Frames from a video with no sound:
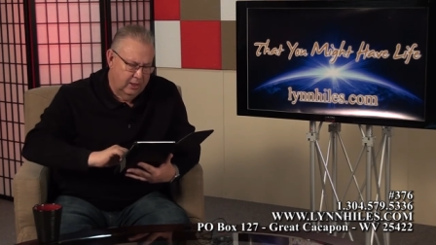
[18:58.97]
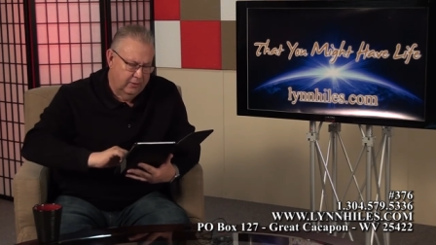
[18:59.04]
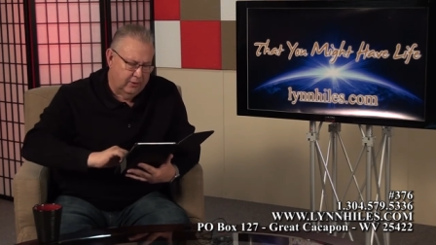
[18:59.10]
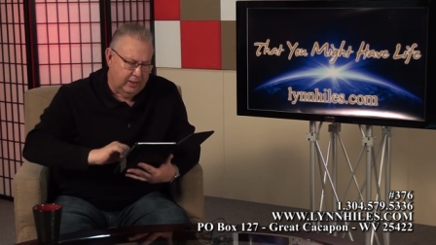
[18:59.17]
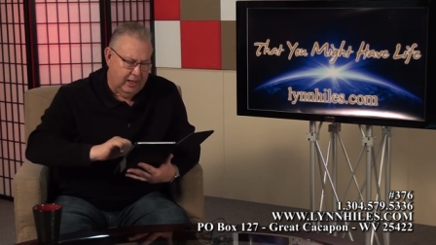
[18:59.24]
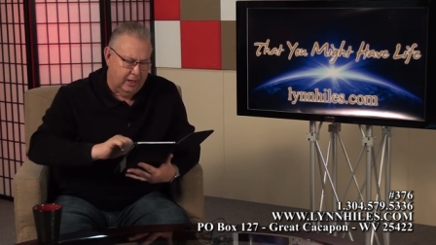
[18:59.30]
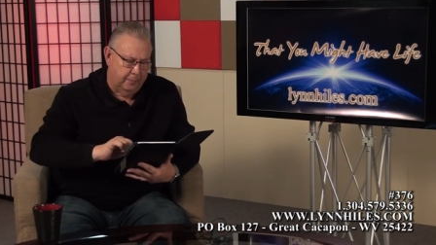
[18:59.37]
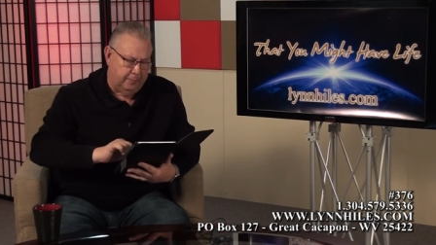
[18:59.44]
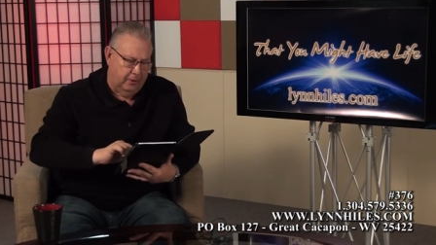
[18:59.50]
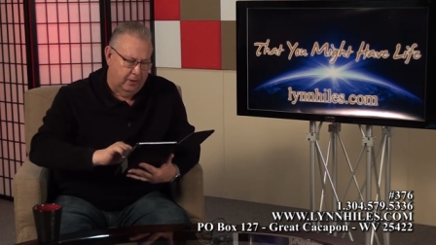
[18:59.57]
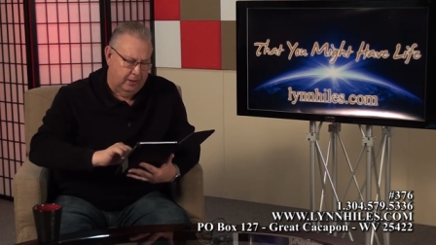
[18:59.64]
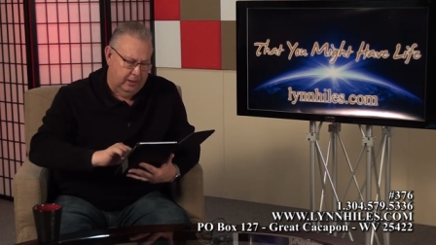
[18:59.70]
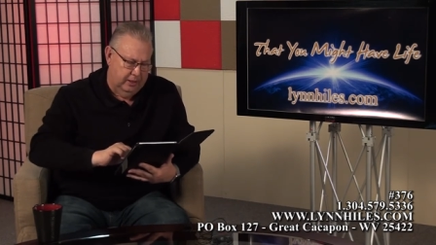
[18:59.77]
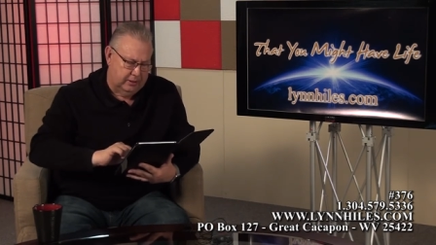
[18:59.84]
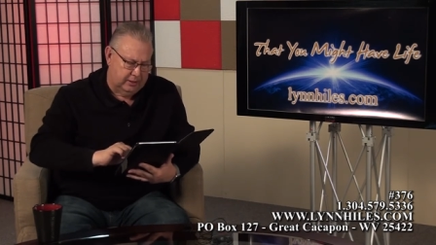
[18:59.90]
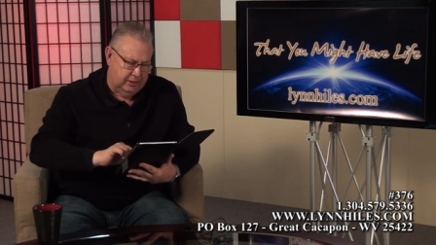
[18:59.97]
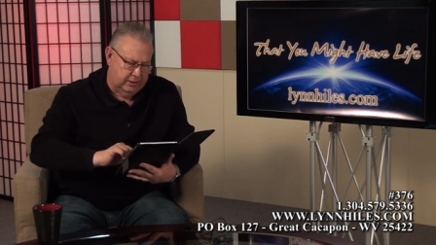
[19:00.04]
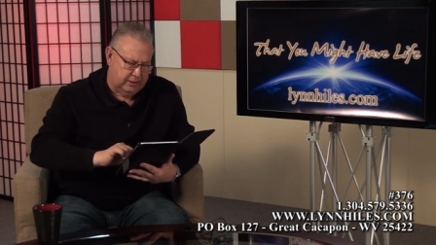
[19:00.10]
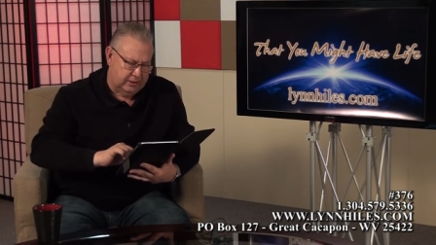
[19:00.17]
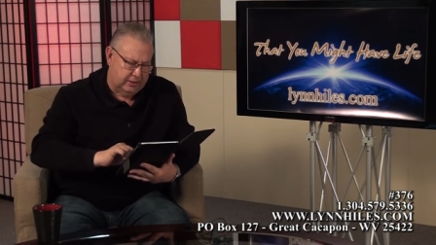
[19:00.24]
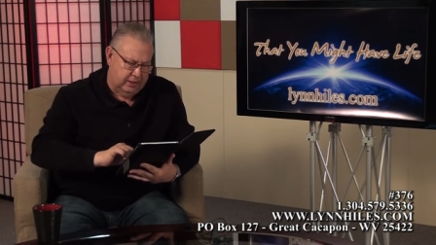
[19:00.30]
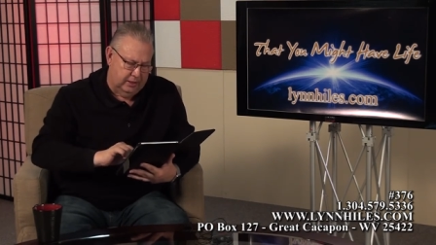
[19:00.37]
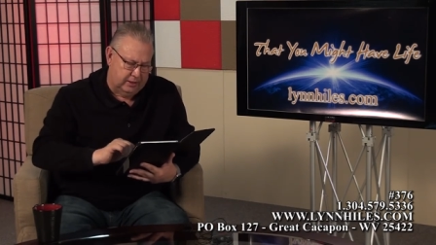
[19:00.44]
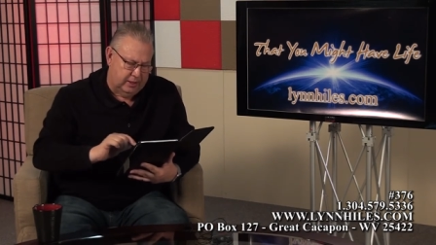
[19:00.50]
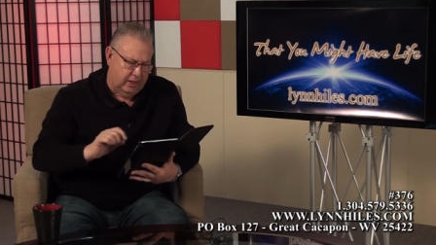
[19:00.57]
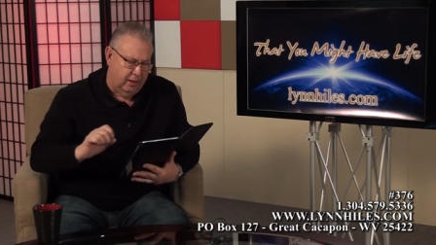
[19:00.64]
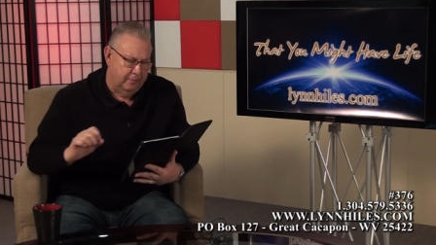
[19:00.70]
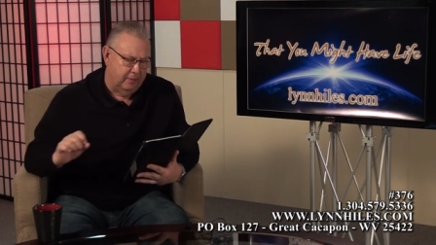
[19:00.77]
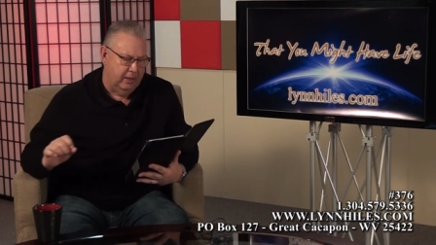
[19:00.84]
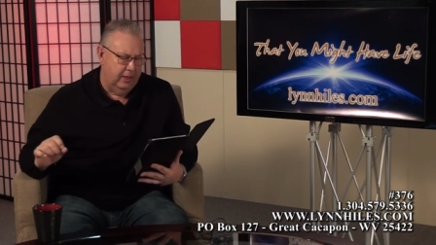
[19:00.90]
The latter part, it says,
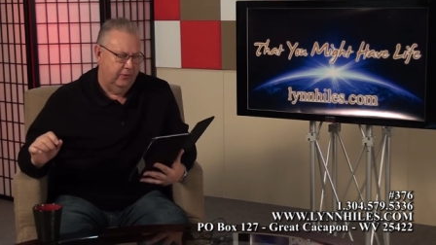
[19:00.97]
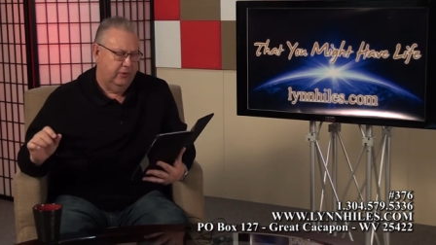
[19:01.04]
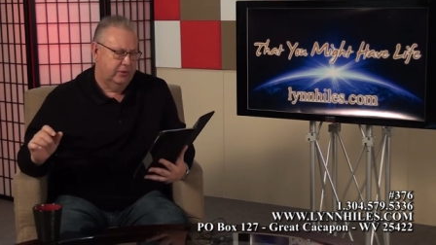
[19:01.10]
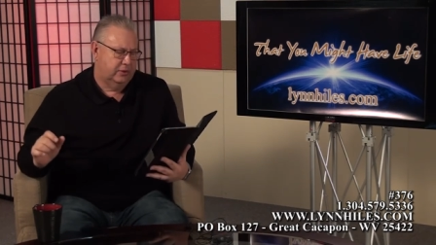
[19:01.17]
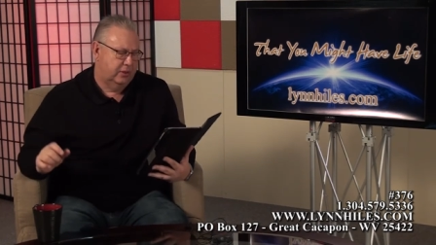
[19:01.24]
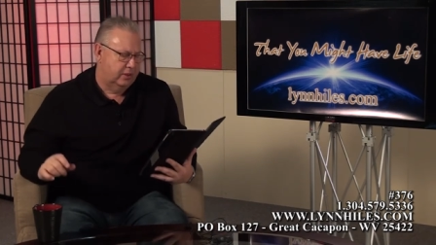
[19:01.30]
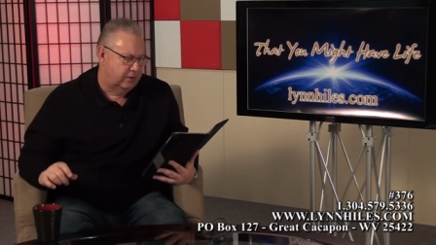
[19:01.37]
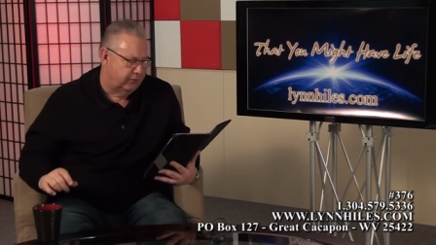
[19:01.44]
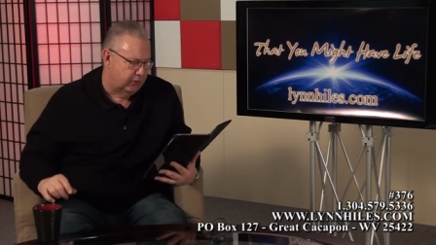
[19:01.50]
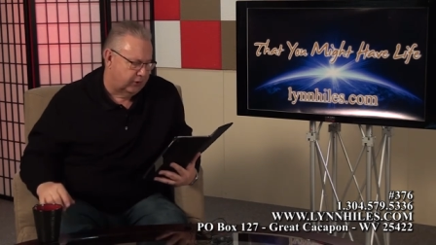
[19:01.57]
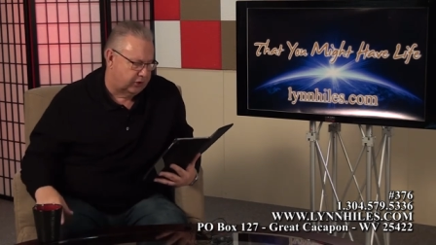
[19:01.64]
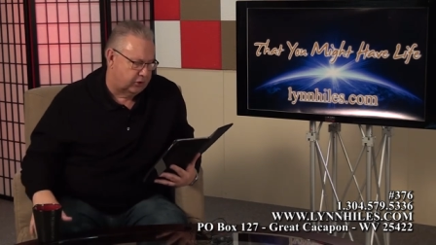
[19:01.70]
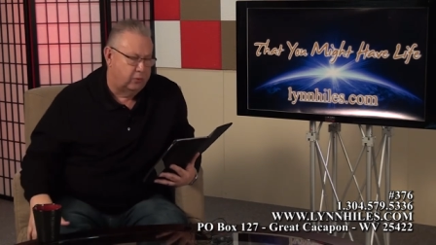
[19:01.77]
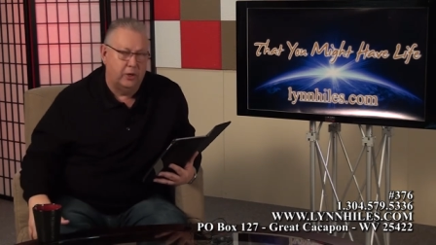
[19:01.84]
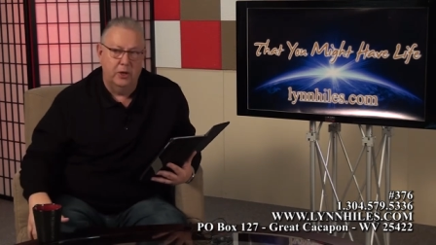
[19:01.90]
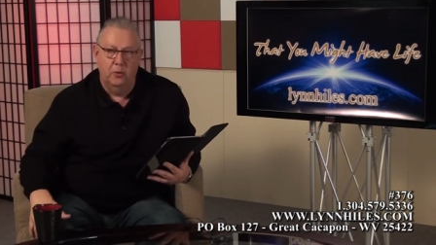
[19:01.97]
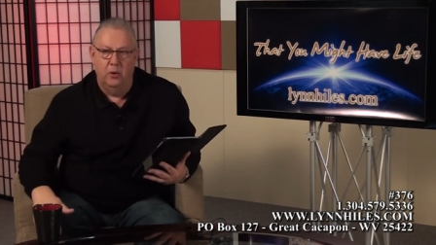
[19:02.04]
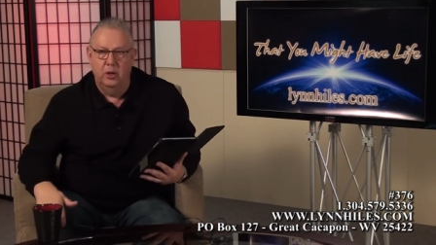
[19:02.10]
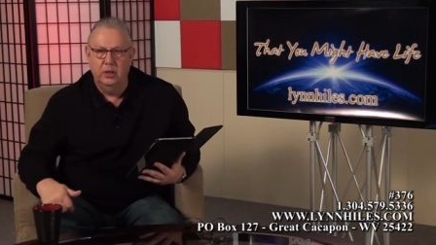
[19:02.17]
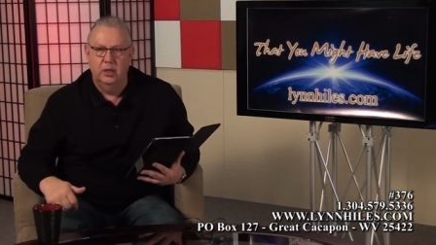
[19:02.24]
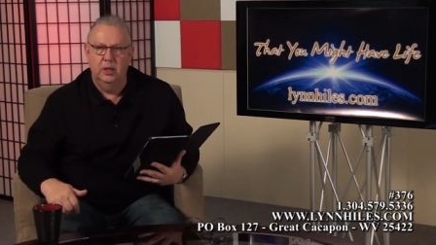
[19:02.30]
Tell me, this is verse 21,